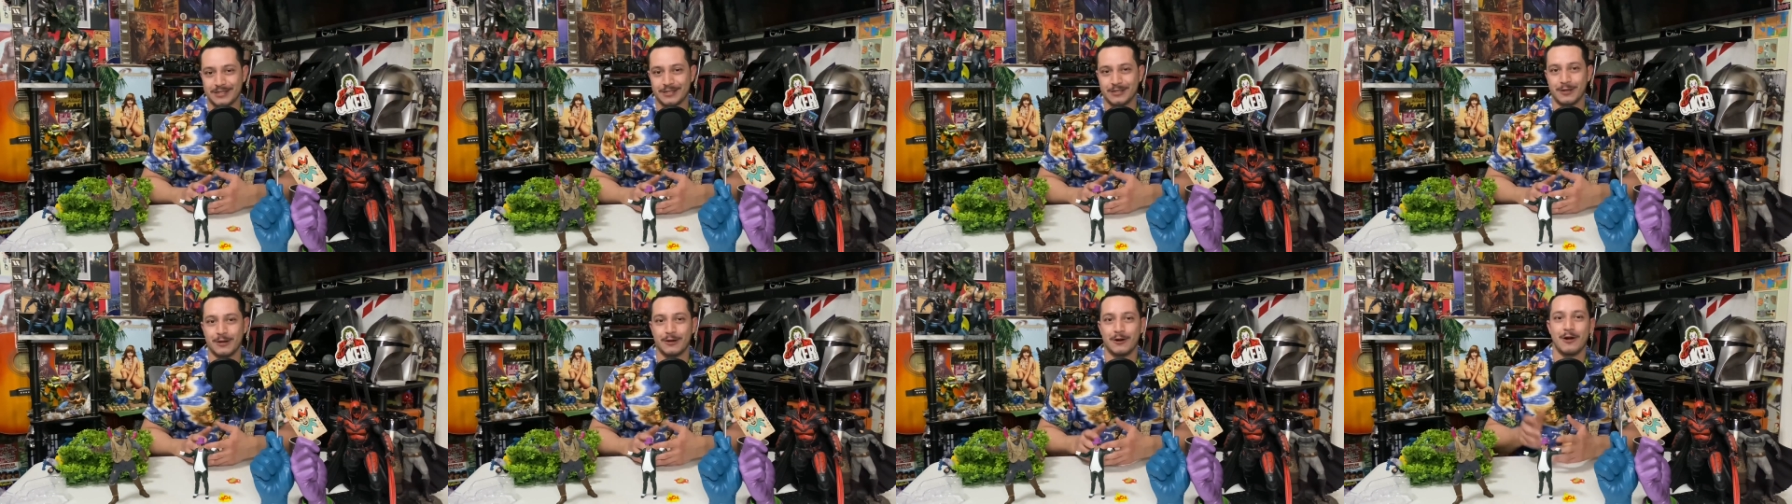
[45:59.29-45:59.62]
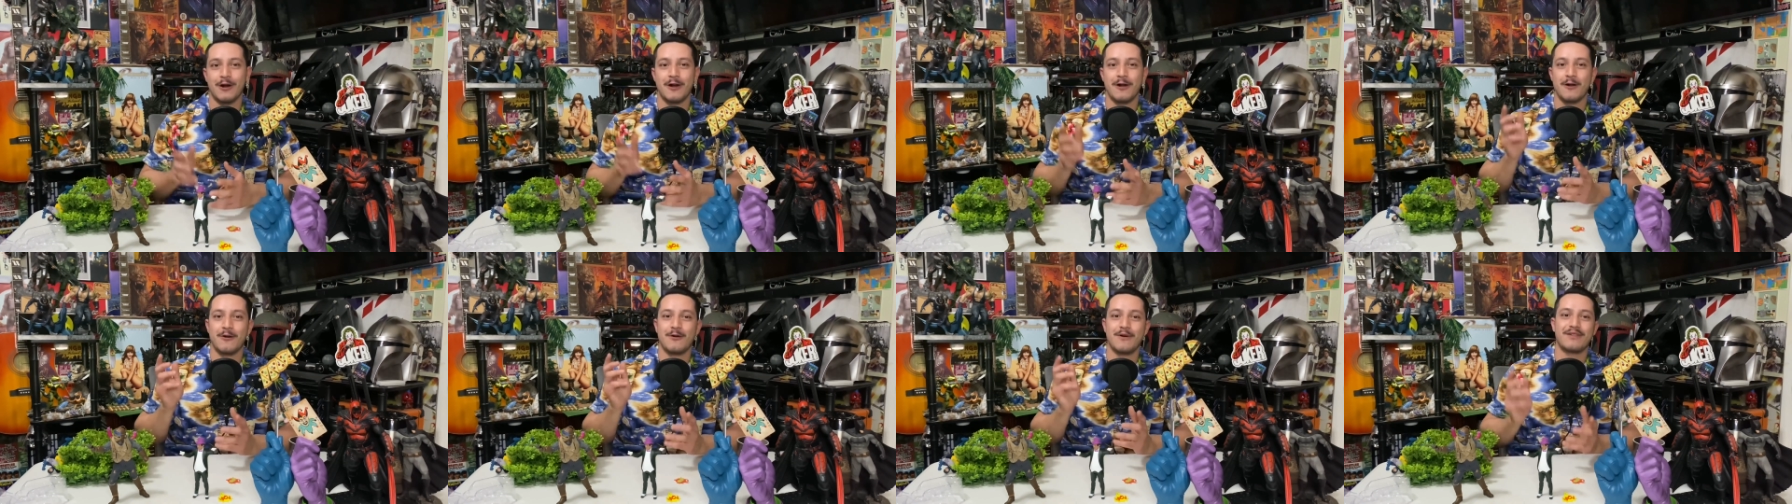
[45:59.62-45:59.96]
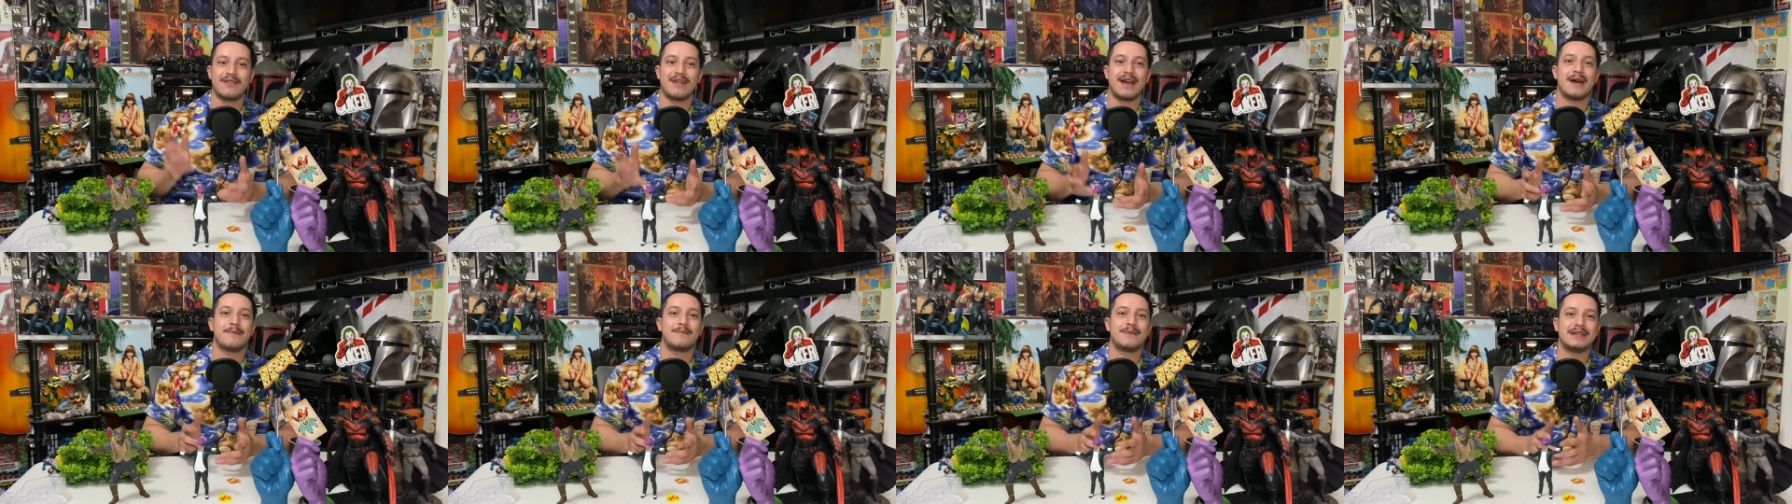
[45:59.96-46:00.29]
So, with
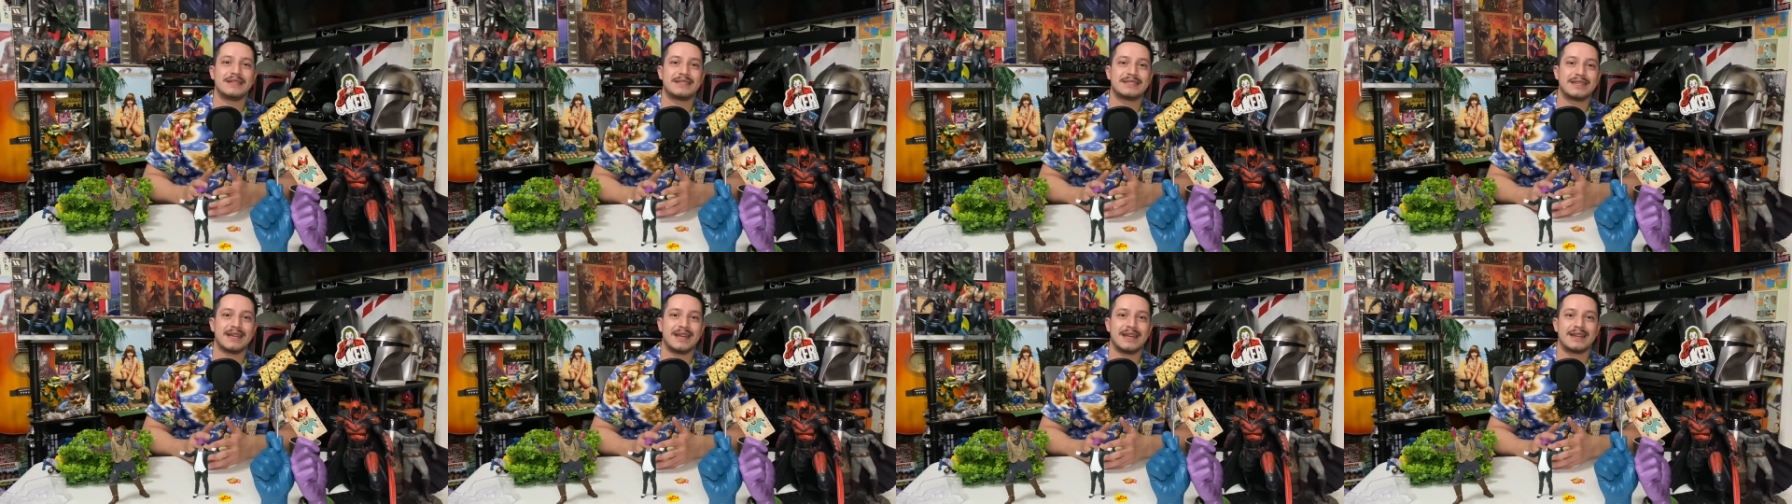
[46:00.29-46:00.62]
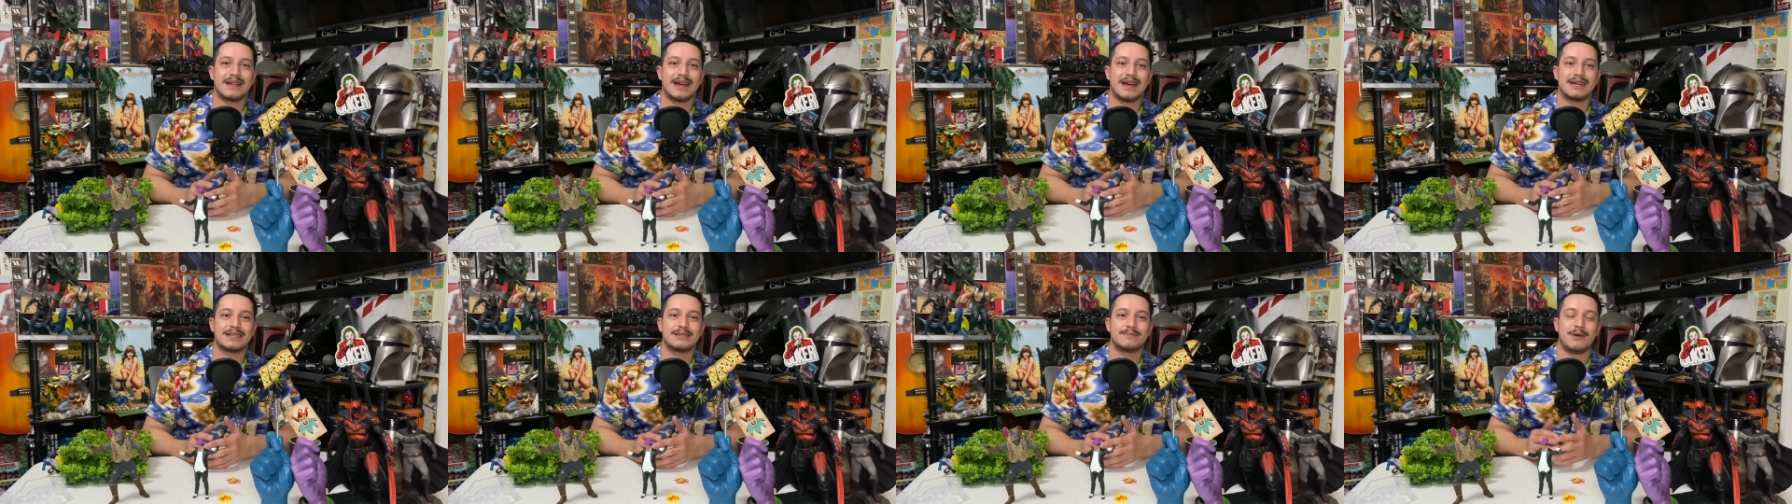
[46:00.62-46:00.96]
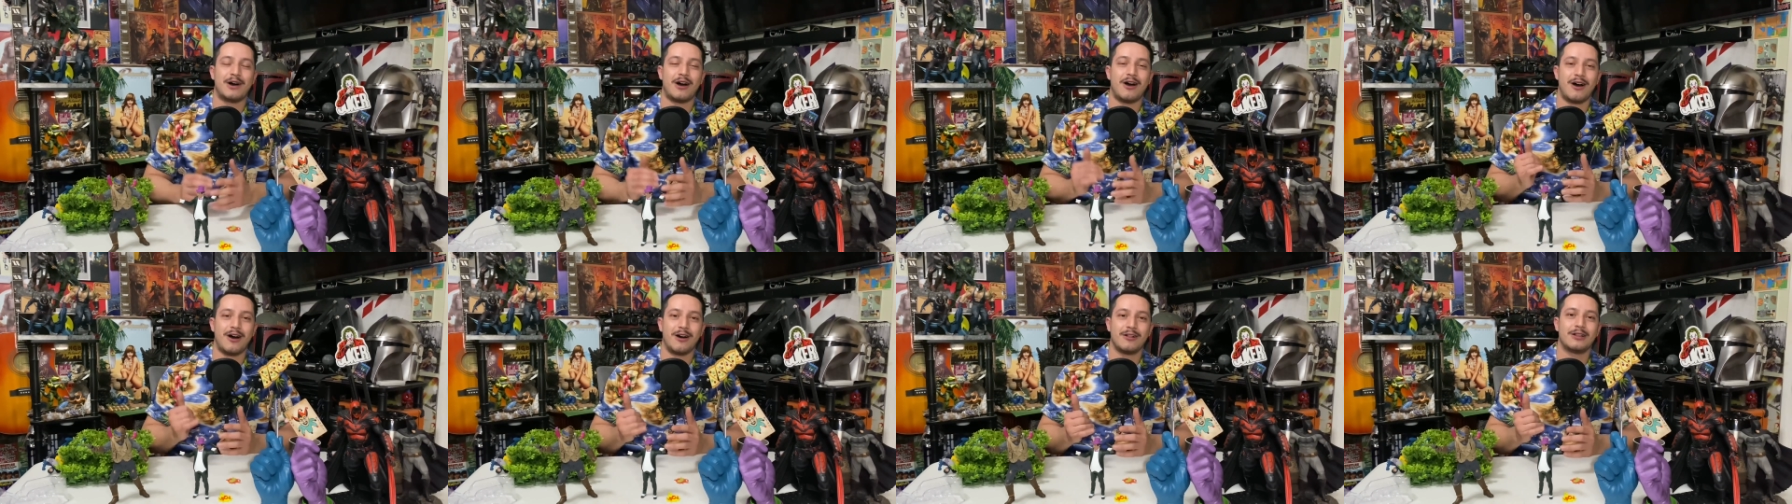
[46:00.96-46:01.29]
that being said, guys,
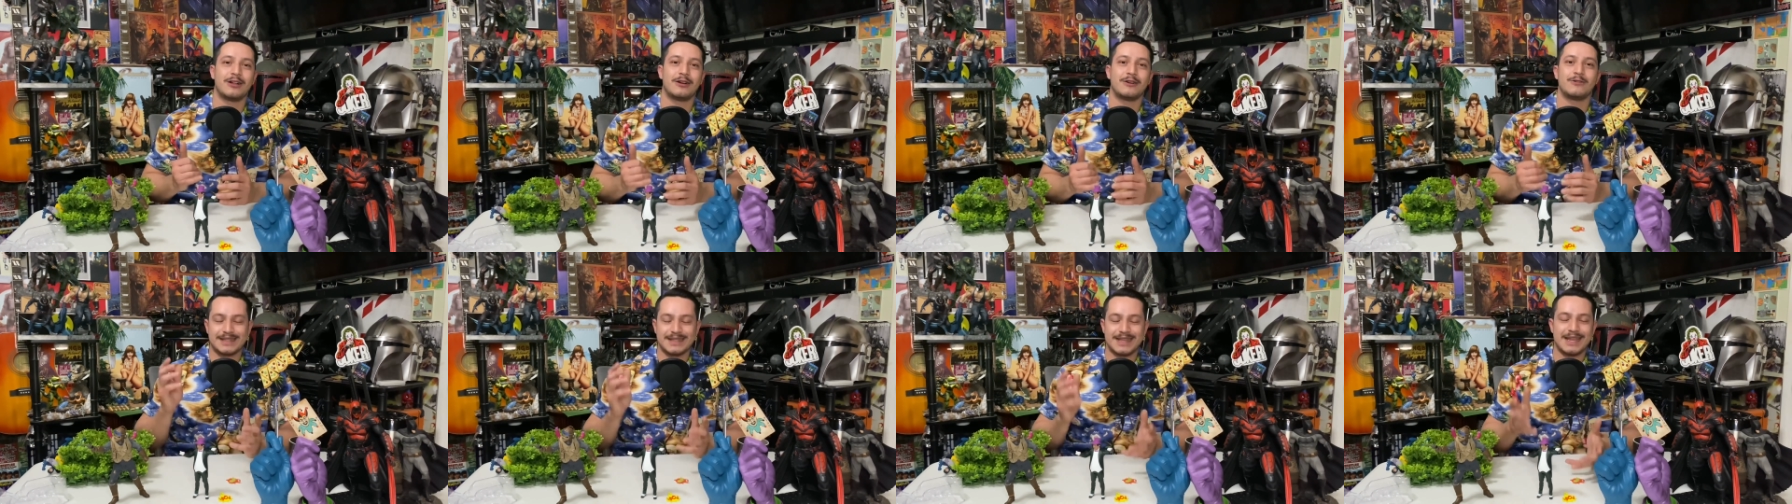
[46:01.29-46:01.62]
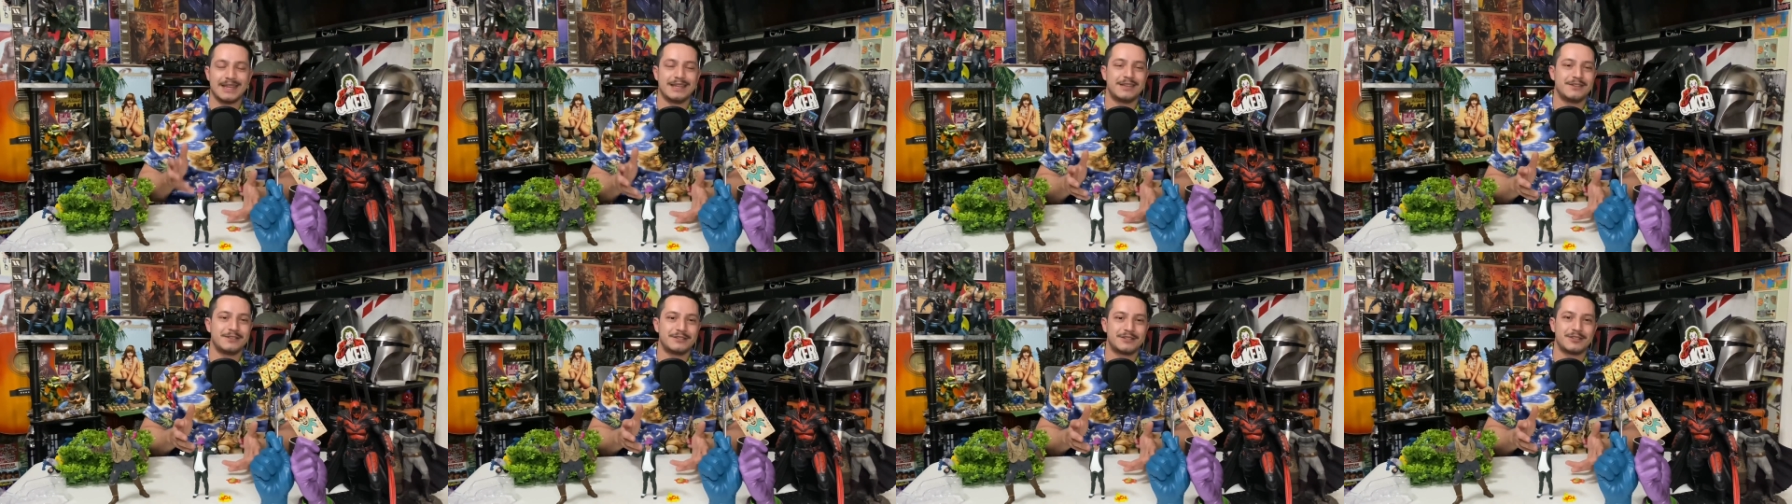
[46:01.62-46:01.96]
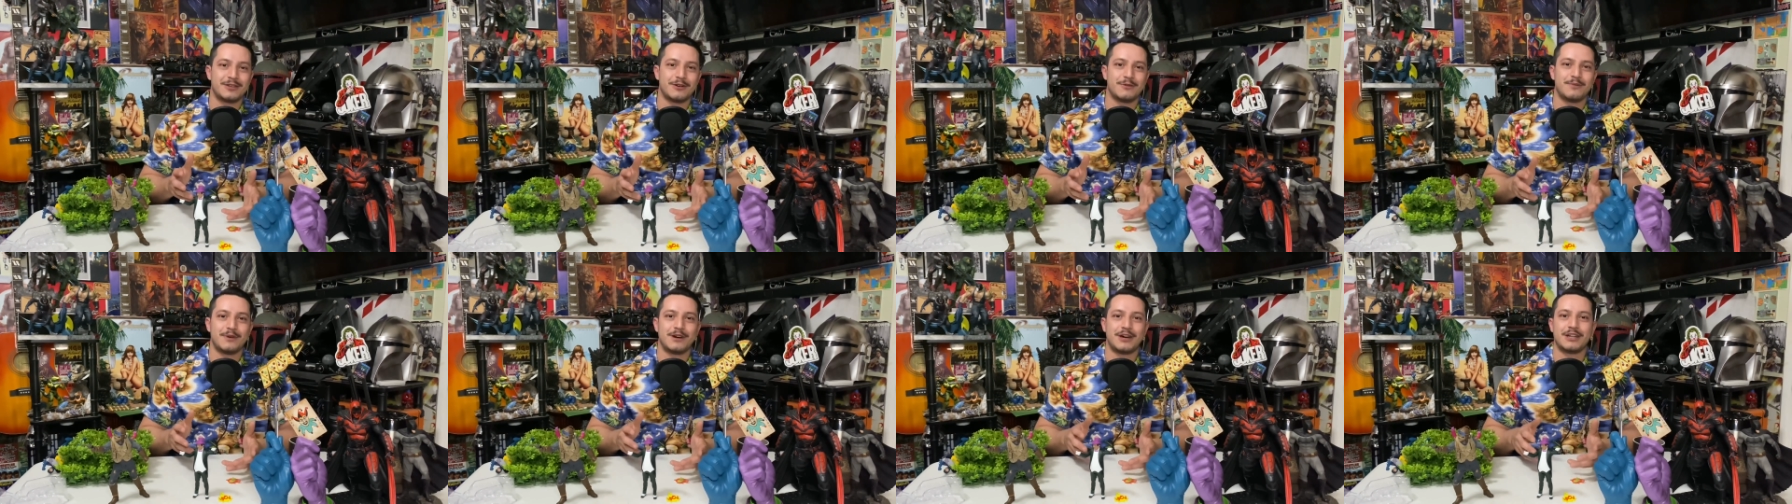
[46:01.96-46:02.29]
mahalo. Thank you
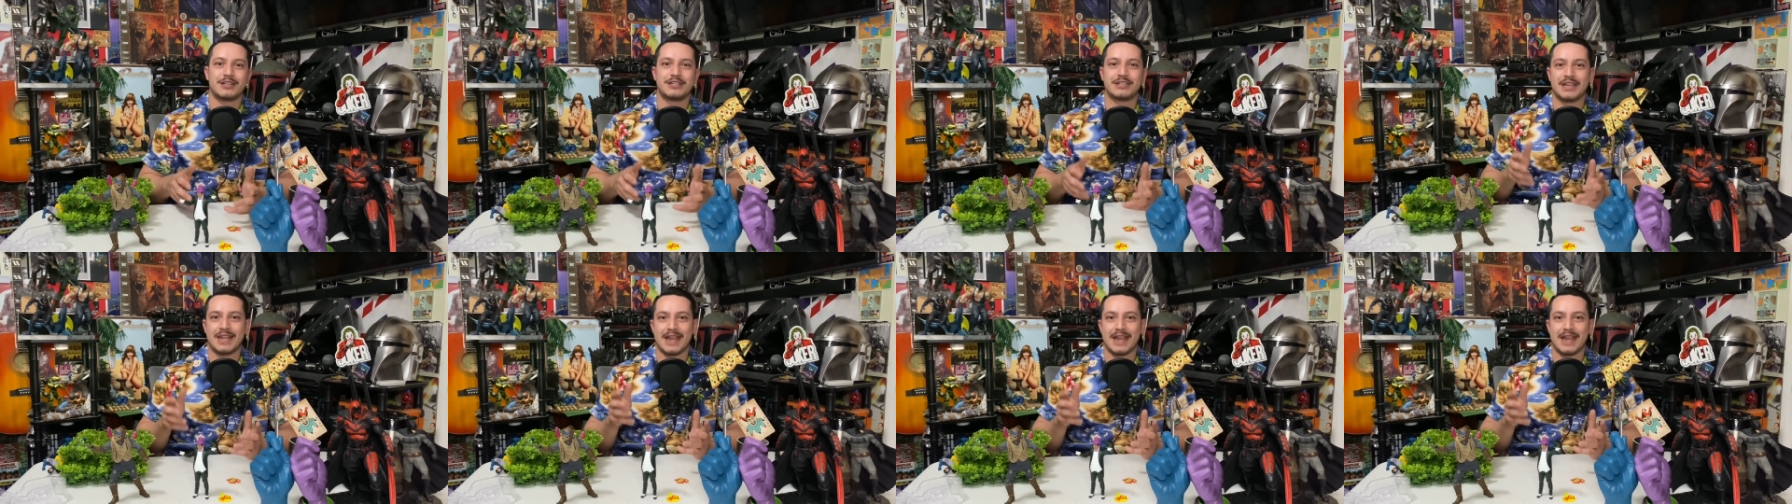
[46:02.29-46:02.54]
so much,